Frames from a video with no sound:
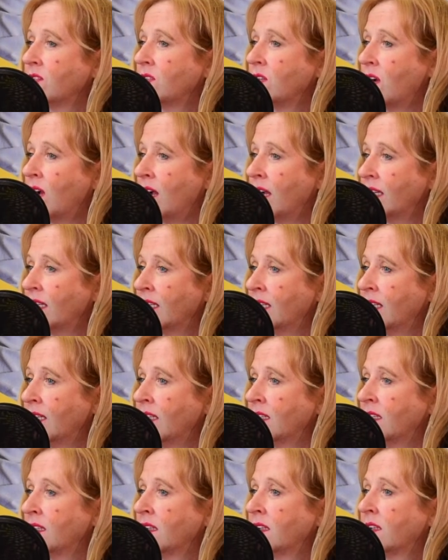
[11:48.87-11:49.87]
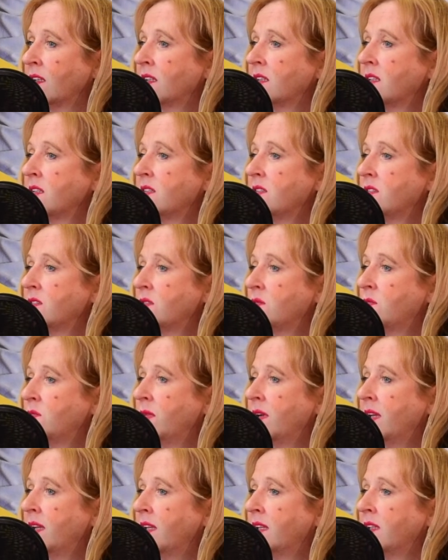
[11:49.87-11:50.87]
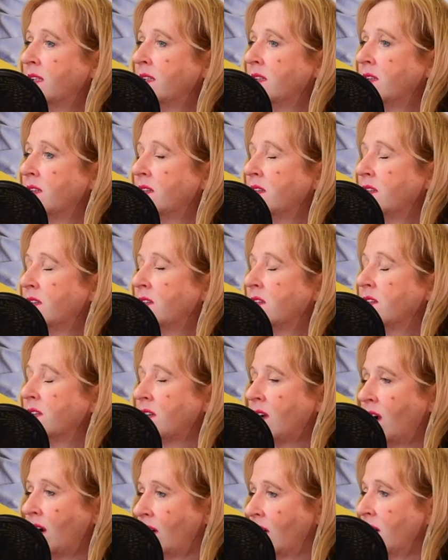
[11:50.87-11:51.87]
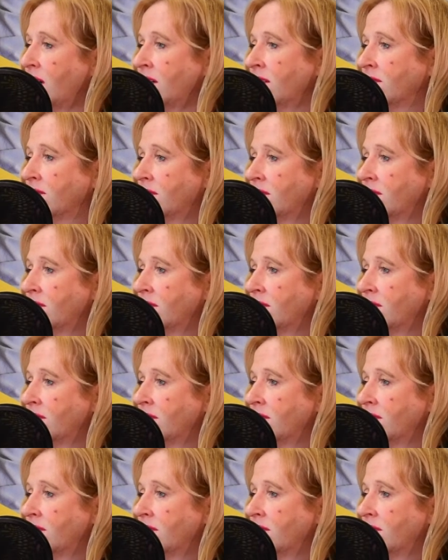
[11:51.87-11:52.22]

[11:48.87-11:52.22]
talking when you're younger,